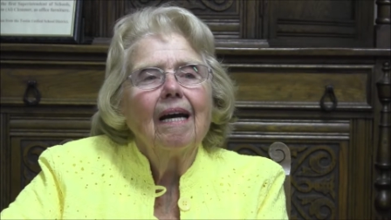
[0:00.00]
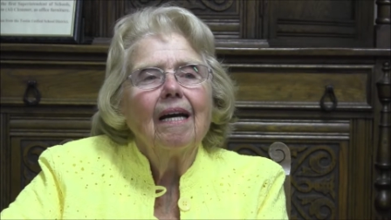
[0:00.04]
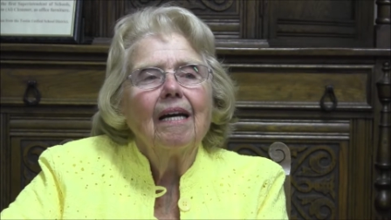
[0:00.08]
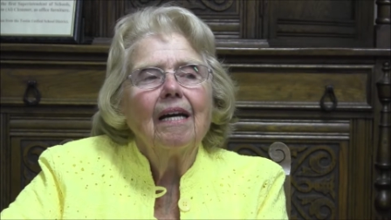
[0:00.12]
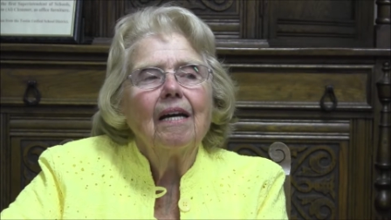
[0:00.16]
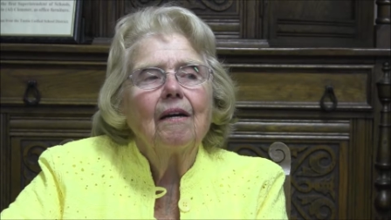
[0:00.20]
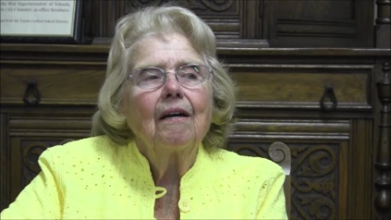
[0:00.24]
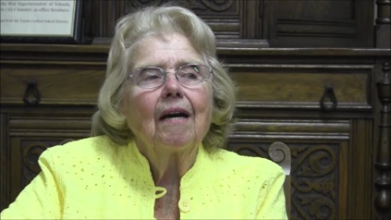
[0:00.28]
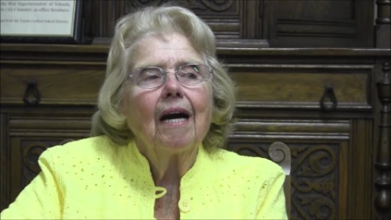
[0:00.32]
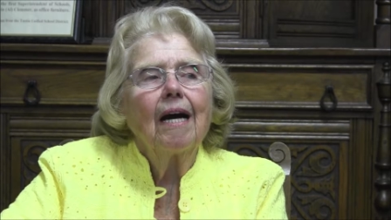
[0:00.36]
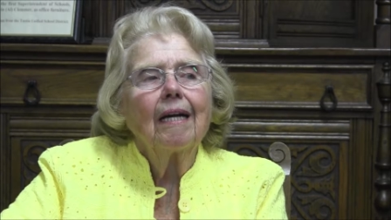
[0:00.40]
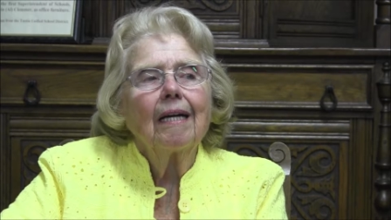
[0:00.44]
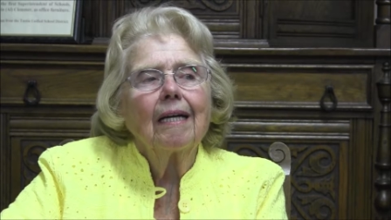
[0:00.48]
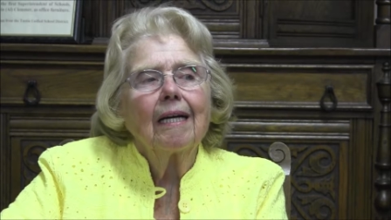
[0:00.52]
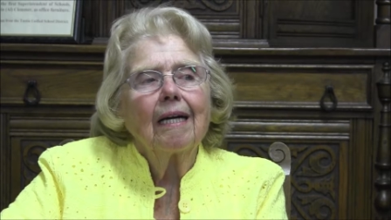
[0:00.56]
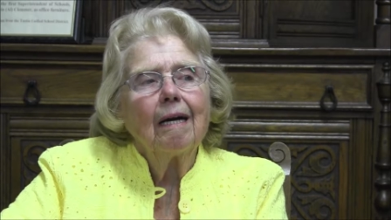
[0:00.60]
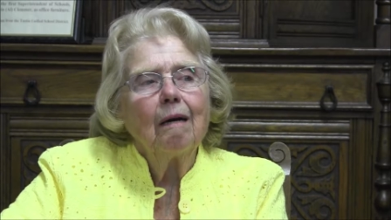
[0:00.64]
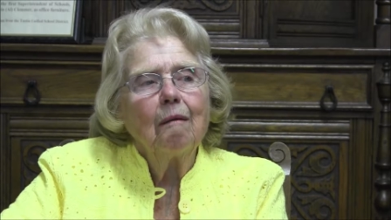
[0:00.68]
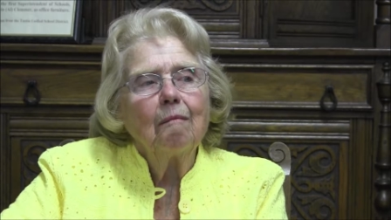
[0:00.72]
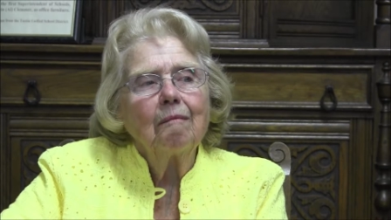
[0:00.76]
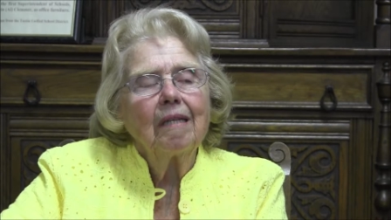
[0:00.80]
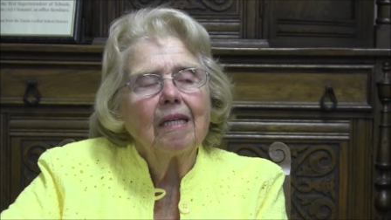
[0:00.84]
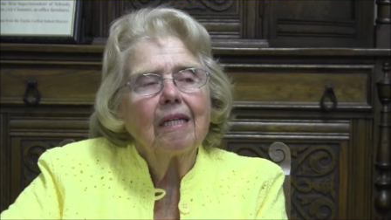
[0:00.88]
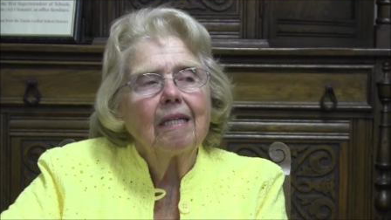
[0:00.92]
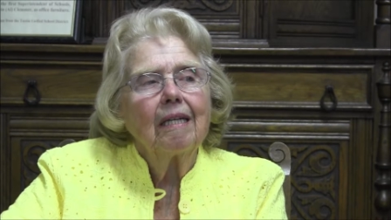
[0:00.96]
"You got to
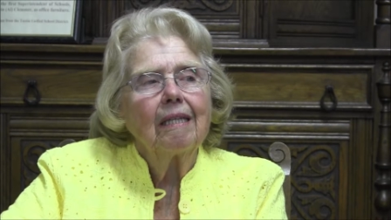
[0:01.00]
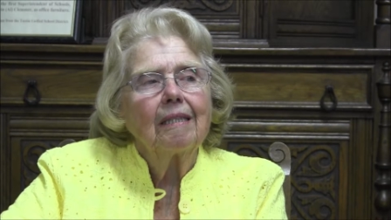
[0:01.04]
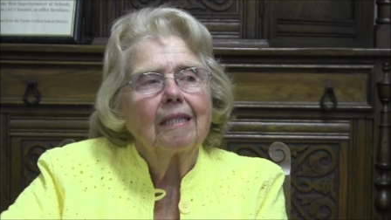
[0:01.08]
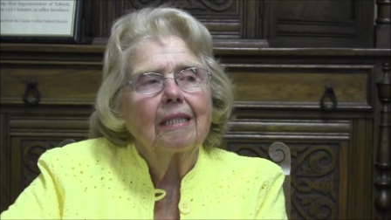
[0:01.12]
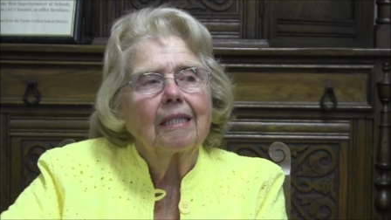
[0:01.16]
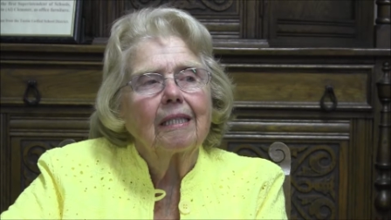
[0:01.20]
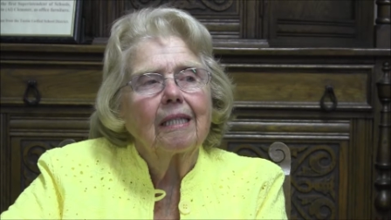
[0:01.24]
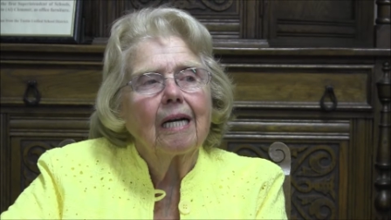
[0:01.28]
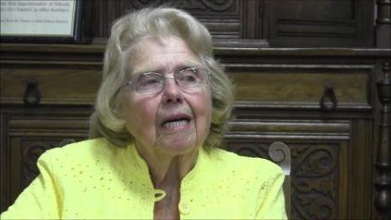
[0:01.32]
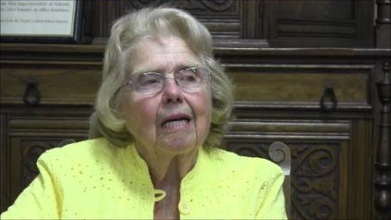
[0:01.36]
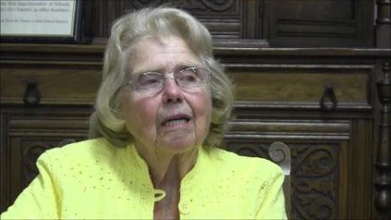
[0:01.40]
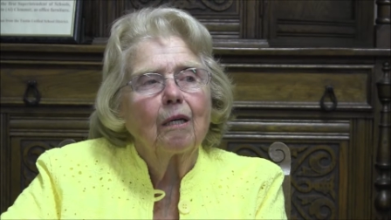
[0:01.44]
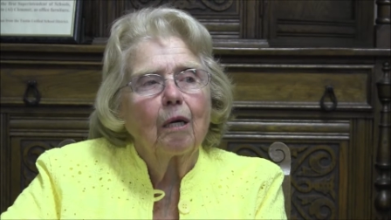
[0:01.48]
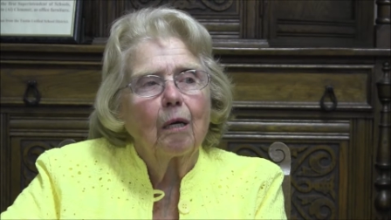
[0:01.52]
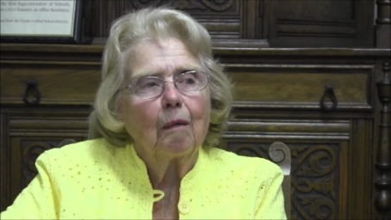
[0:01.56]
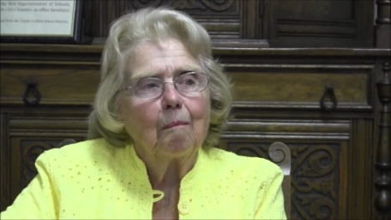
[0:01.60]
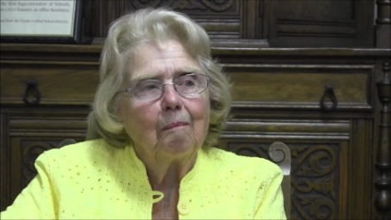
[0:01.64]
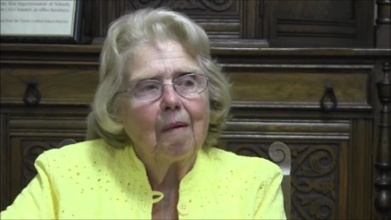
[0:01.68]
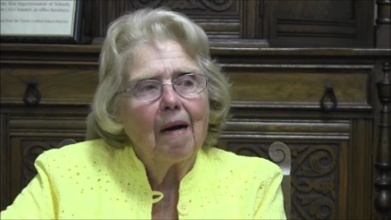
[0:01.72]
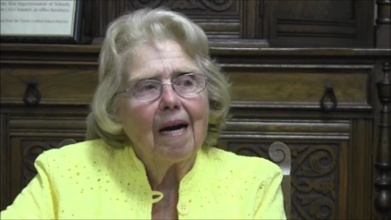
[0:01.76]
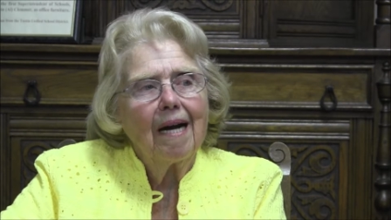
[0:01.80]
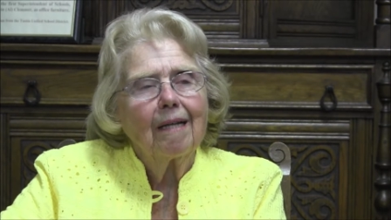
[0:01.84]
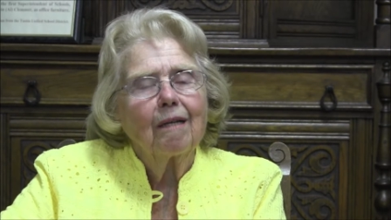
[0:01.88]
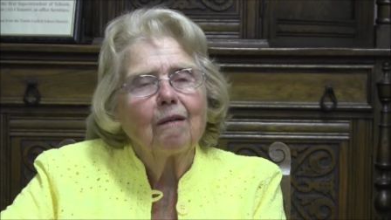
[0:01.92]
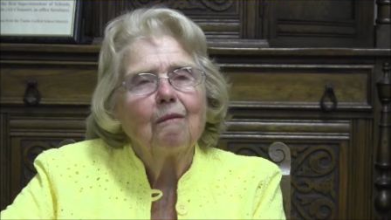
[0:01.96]
come to this dinner,
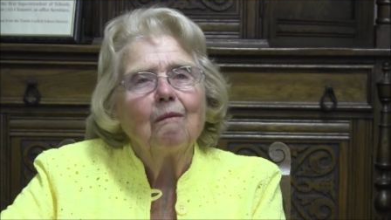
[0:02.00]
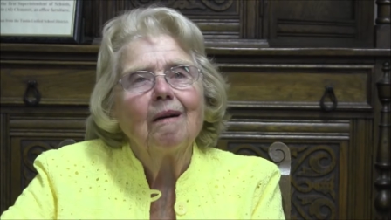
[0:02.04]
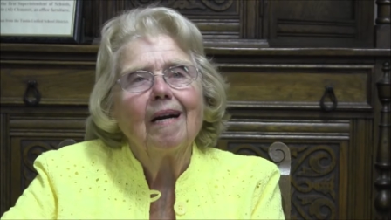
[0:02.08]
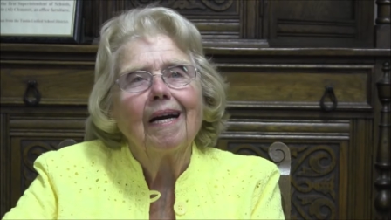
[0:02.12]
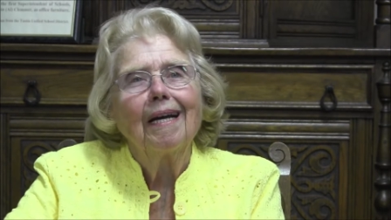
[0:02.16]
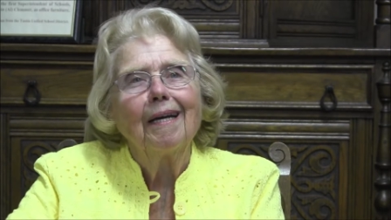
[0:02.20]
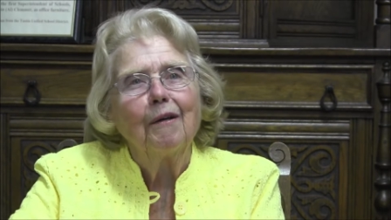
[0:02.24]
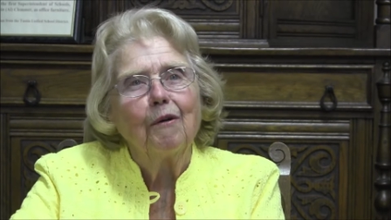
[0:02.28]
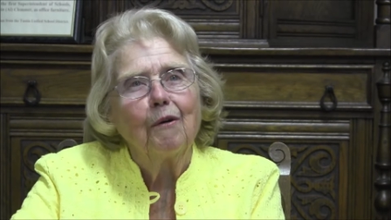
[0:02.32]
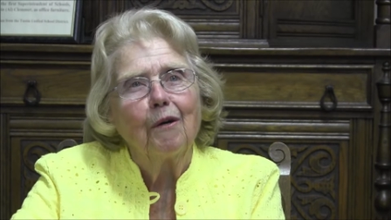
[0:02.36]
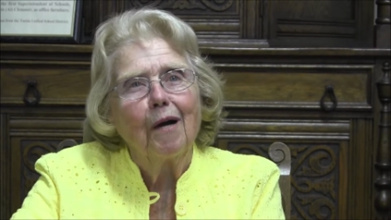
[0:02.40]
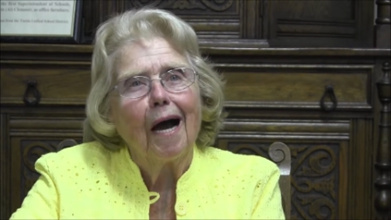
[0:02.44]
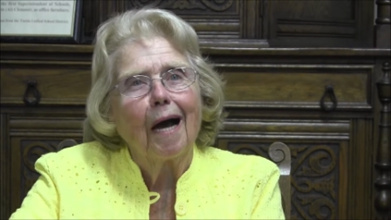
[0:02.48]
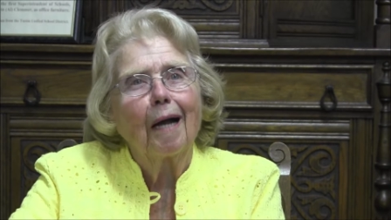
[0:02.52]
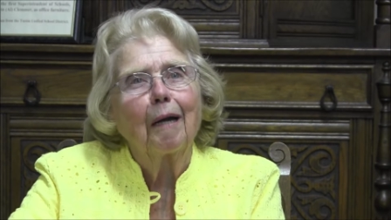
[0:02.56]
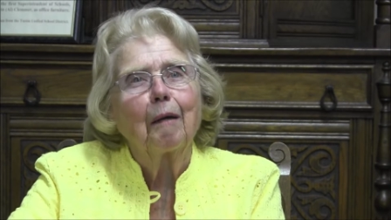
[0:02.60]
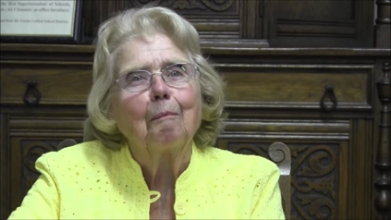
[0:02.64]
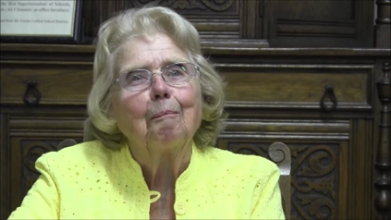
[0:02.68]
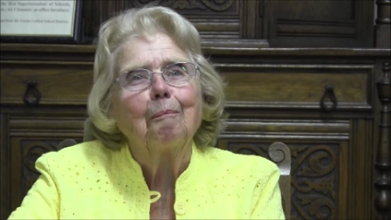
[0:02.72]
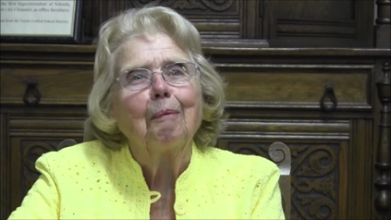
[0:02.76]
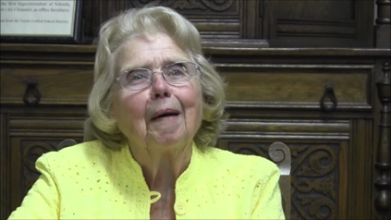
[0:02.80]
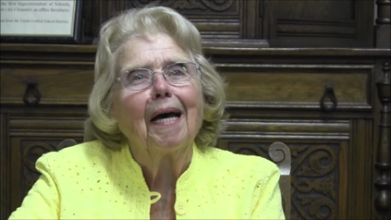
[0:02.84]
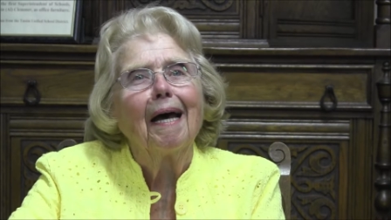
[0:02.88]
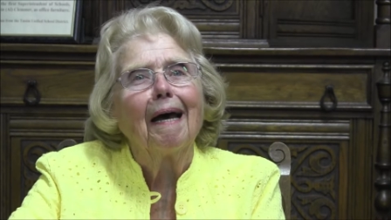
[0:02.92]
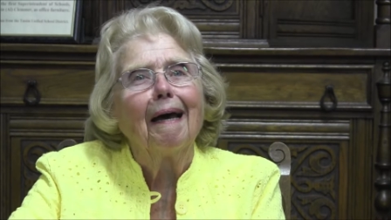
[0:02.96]
and by the way, you got
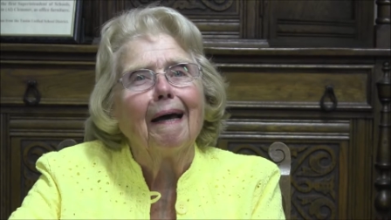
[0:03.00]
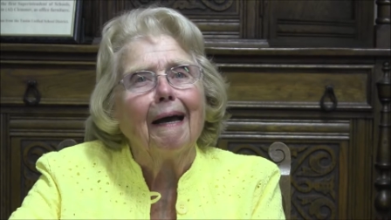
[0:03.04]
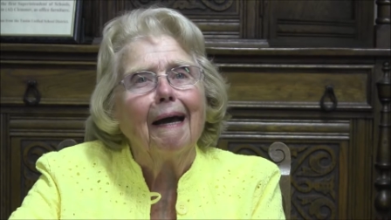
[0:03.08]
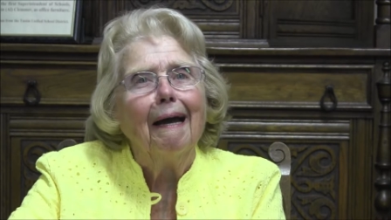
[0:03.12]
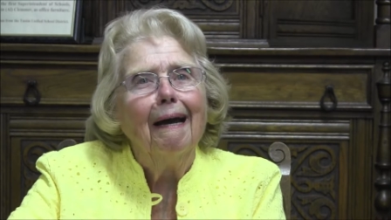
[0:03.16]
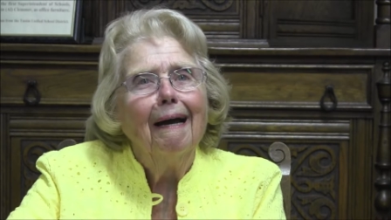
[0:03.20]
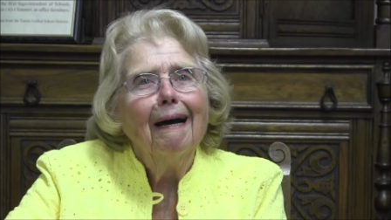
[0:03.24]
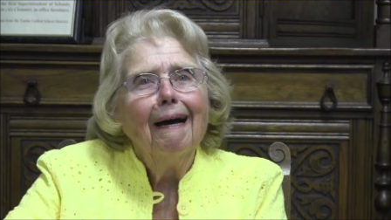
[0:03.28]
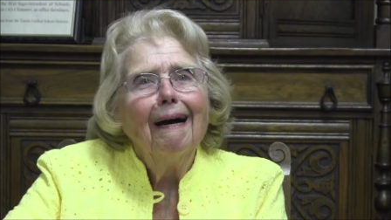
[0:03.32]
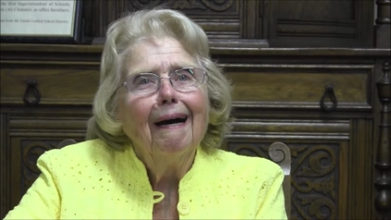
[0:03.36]
to pay."